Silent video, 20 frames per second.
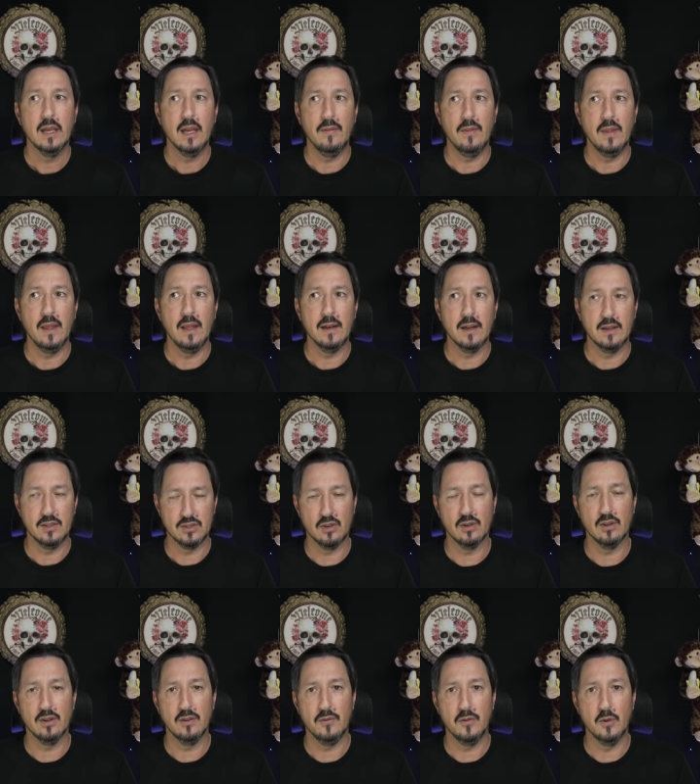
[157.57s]
And then I
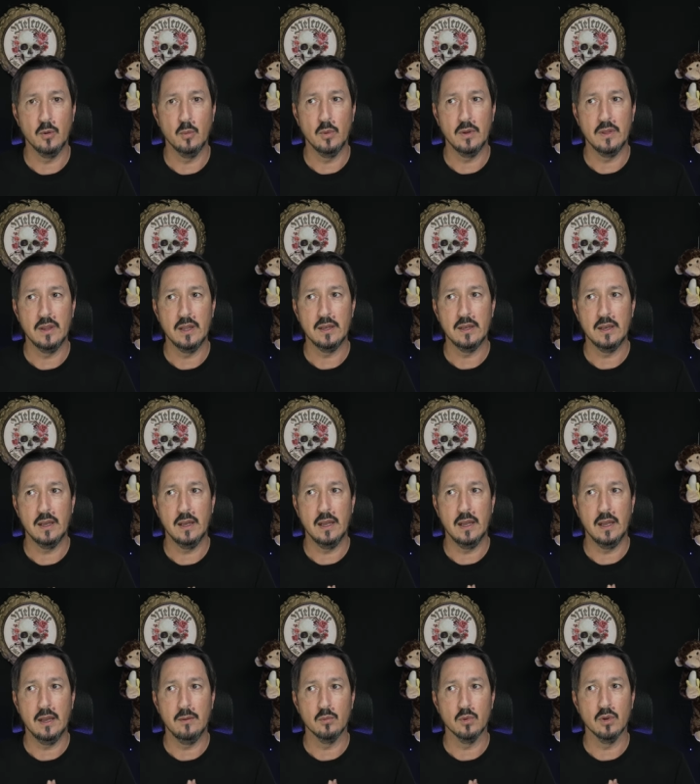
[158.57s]
started to film with it
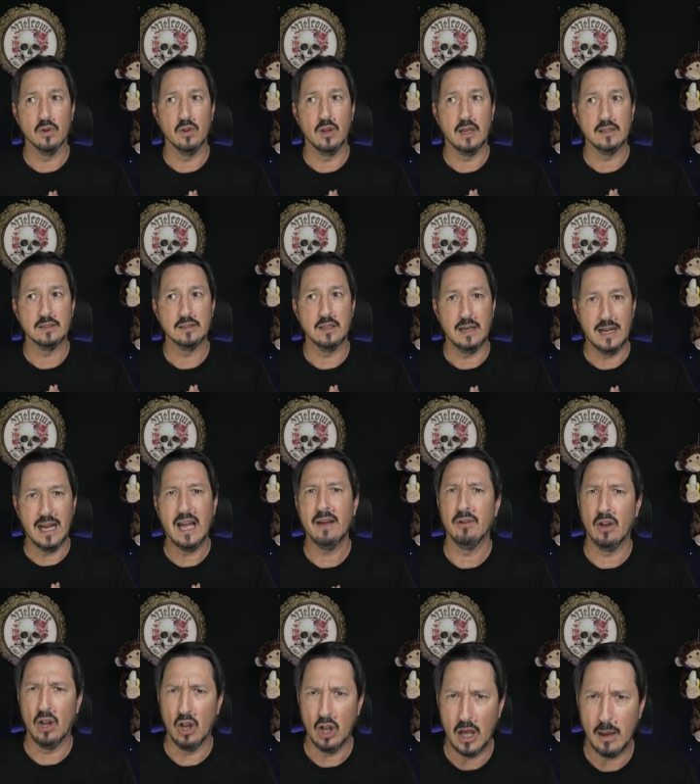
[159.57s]
and realized that I have a
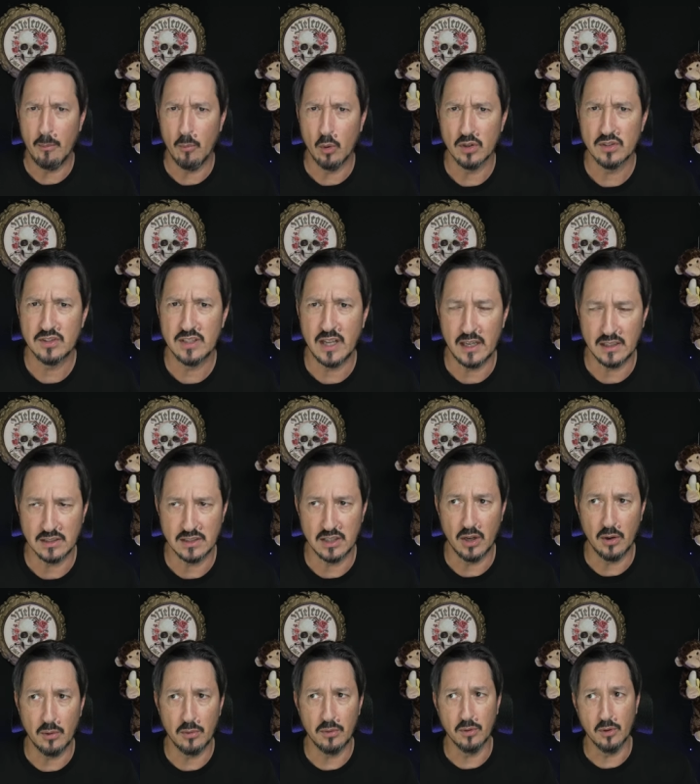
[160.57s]
lot more settings to
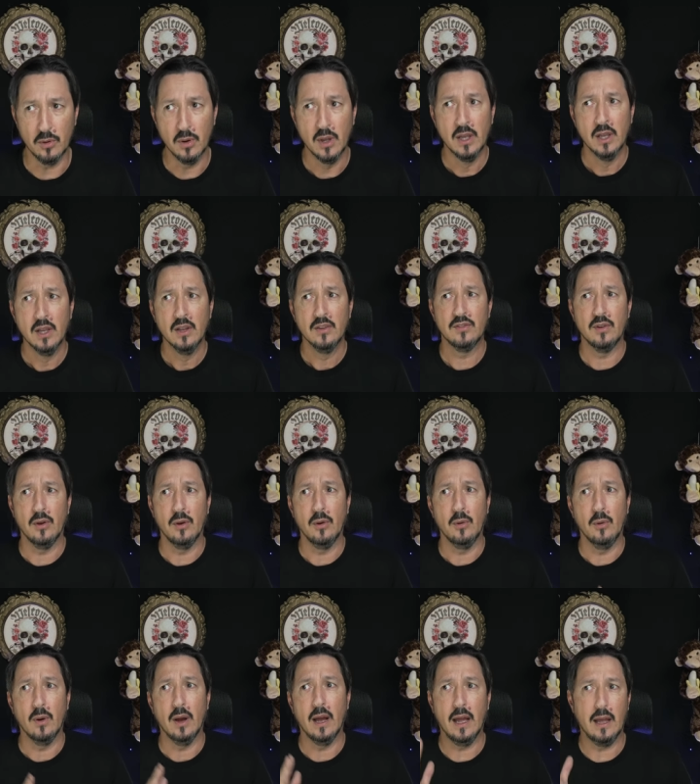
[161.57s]
go through.
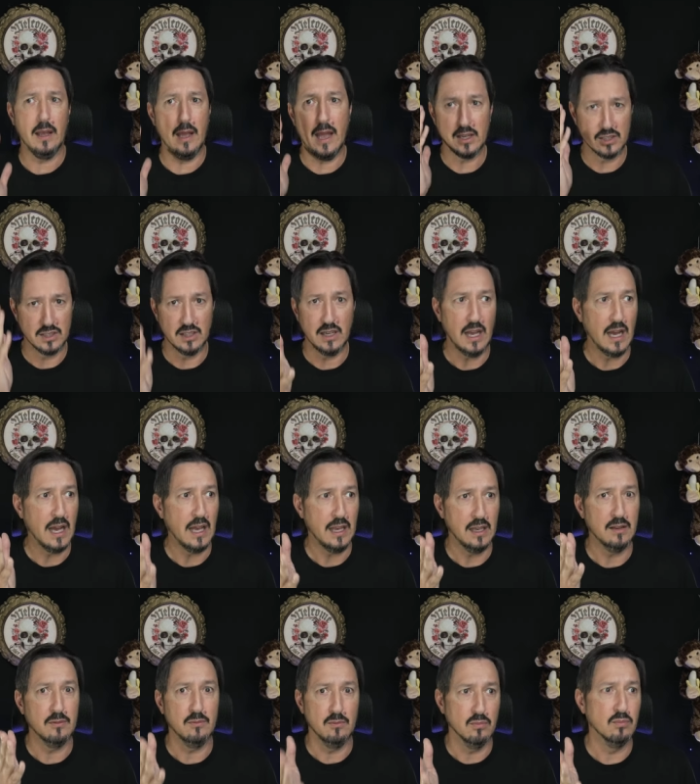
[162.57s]
So actually I
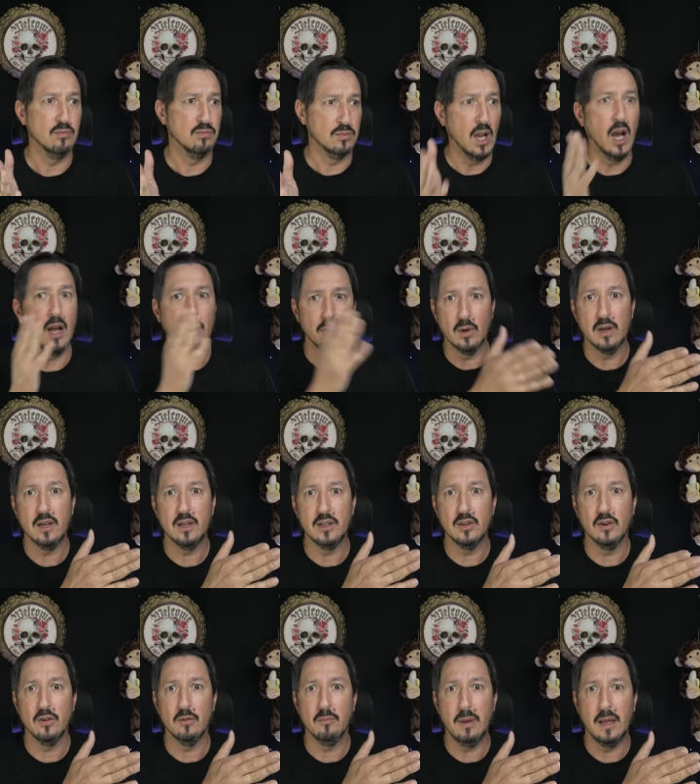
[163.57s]
had gotten ready to
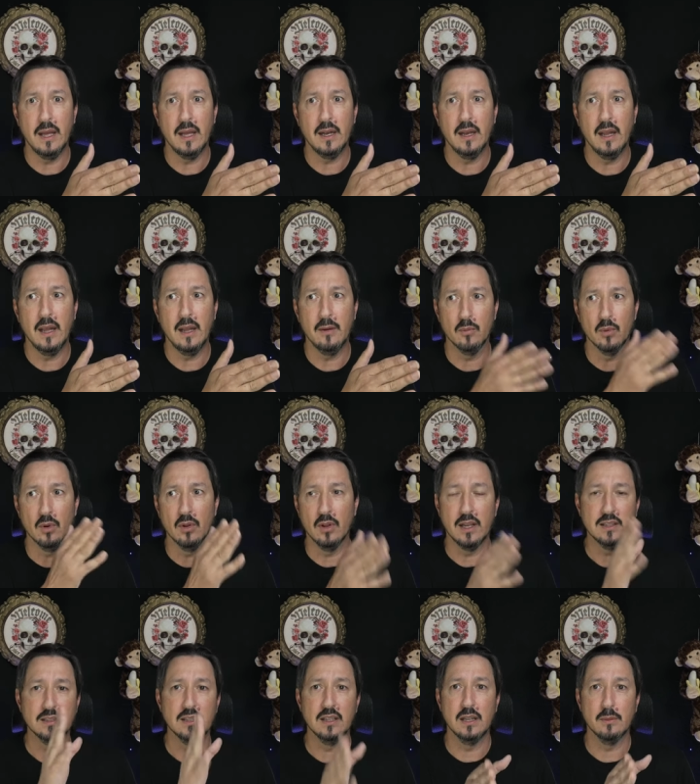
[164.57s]
go to bed and
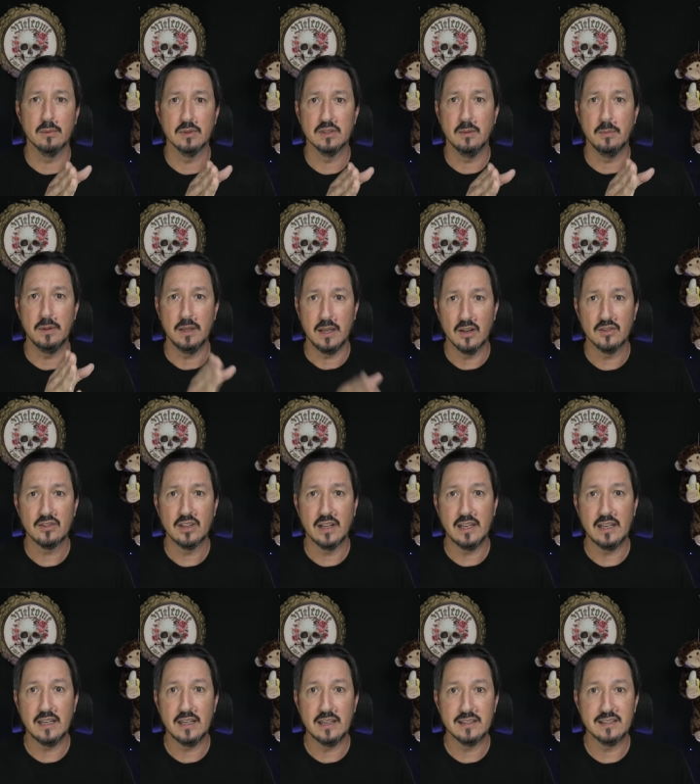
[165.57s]
realized that there was something else I
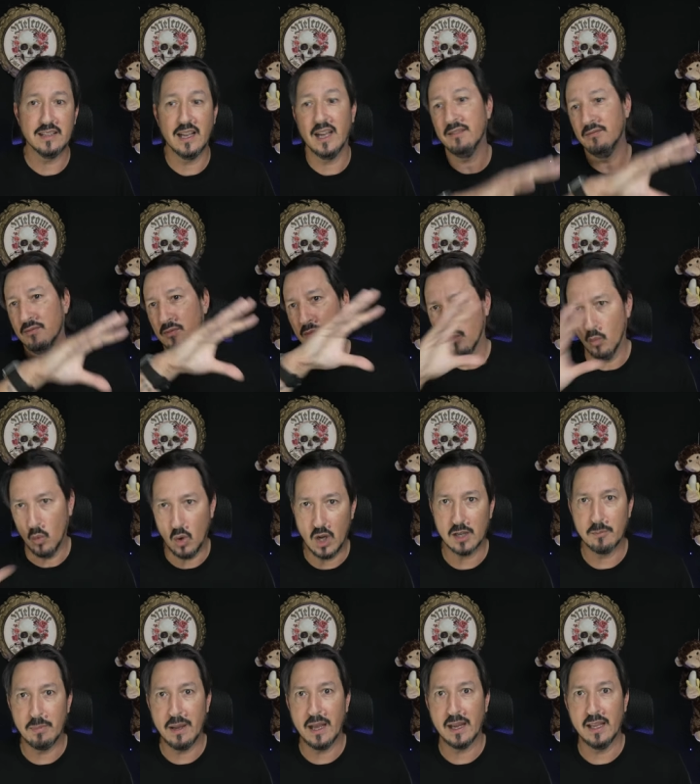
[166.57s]
needed to set,
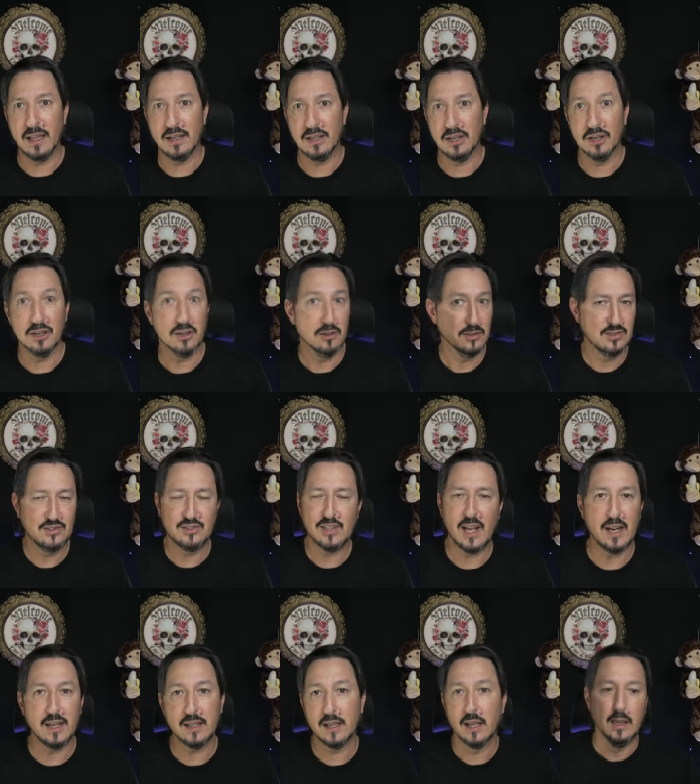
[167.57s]
walked back in here,
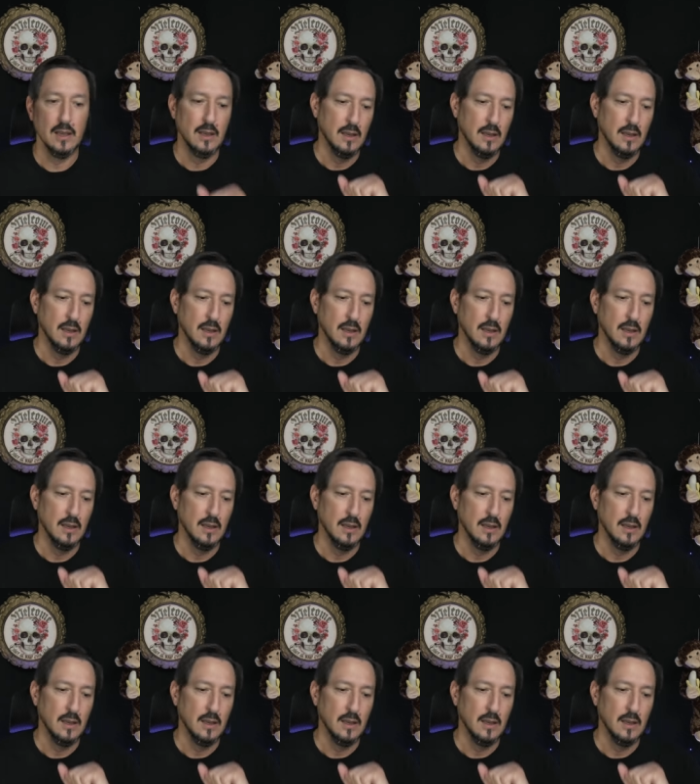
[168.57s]
set it.